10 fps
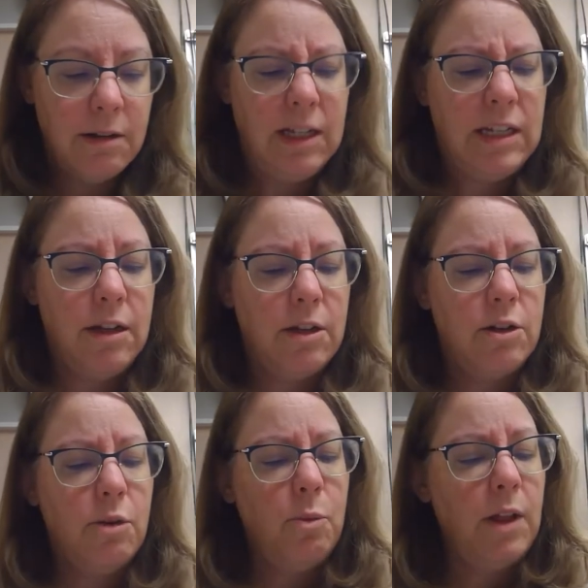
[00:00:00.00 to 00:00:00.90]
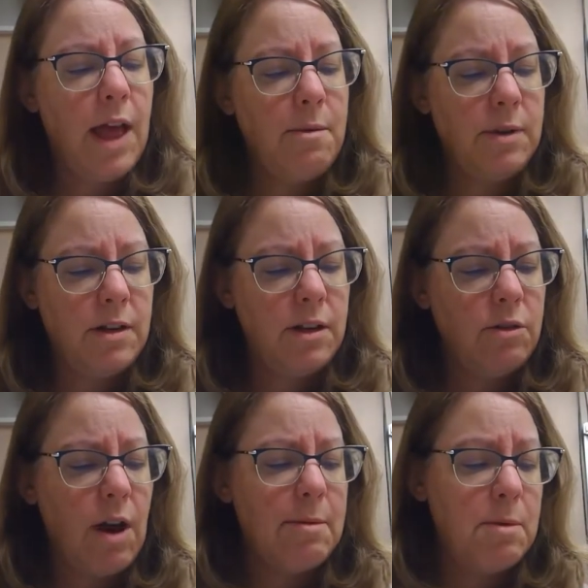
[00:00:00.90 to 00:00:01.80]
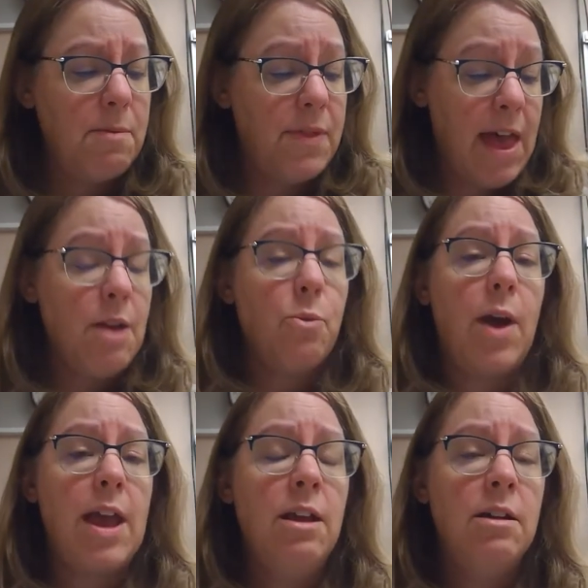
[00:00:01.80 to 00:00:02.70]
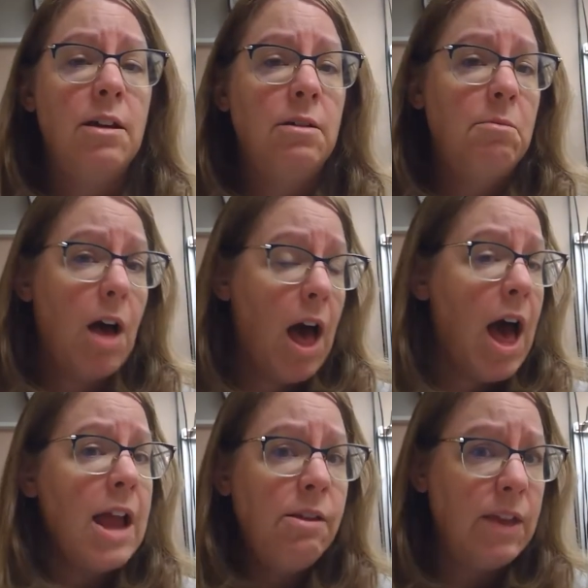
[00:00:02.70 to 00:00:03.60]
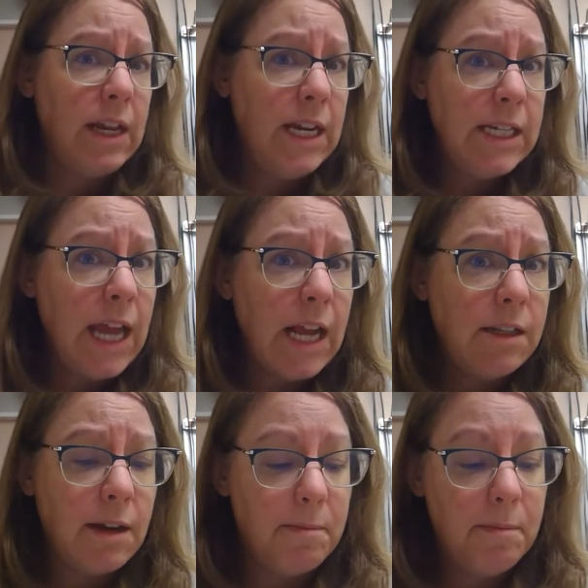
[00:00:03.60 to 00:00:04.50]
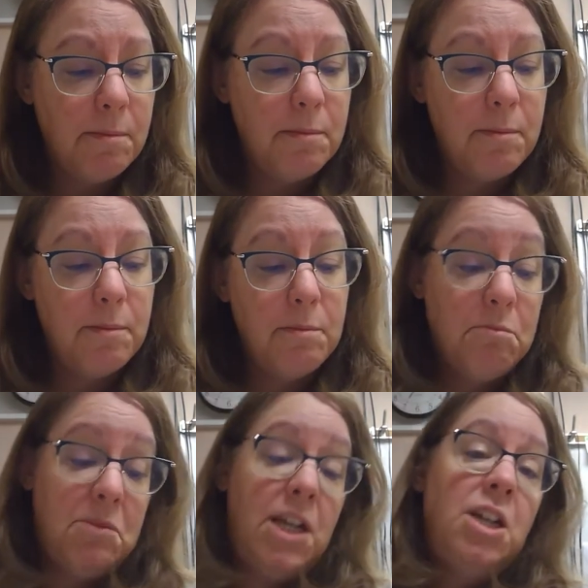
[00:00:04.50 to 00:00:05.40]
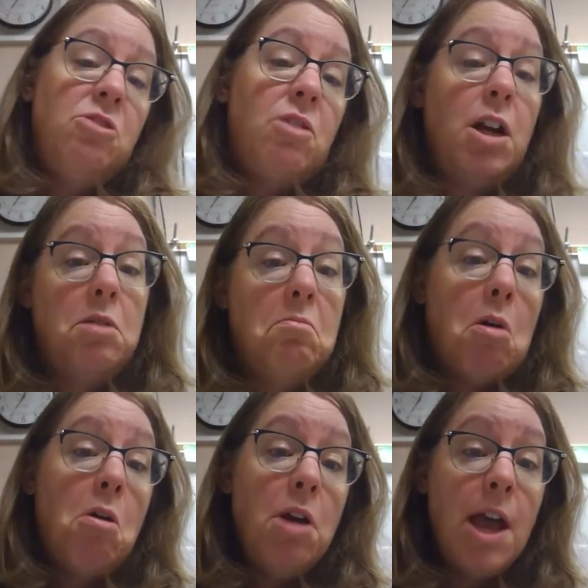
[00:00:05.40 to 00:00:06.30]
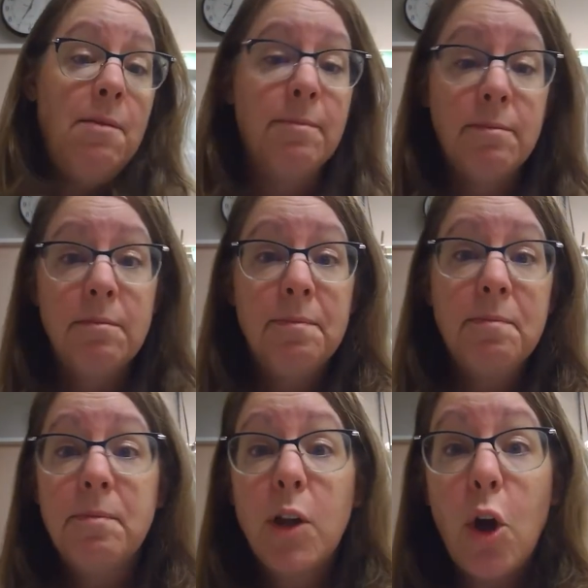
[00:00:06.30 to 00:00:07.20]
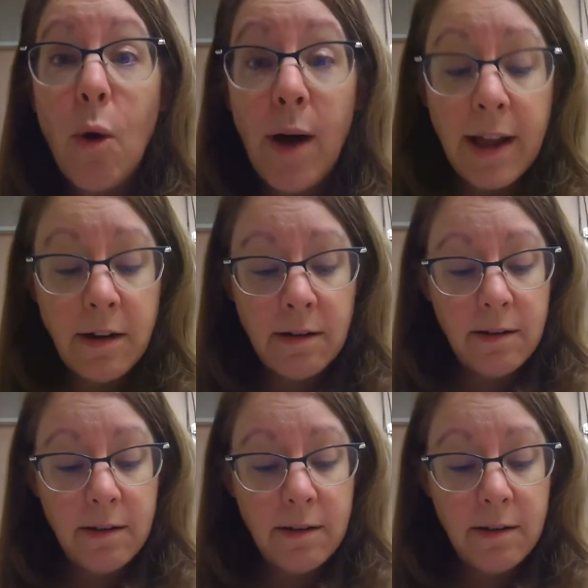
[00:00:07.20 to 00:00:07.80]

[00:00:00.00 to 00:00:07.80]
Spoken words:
Lizzie looked at her. "Well, I wouldn't describe him that way. I think he's handsome." Lina shrugged. "Okay, go on."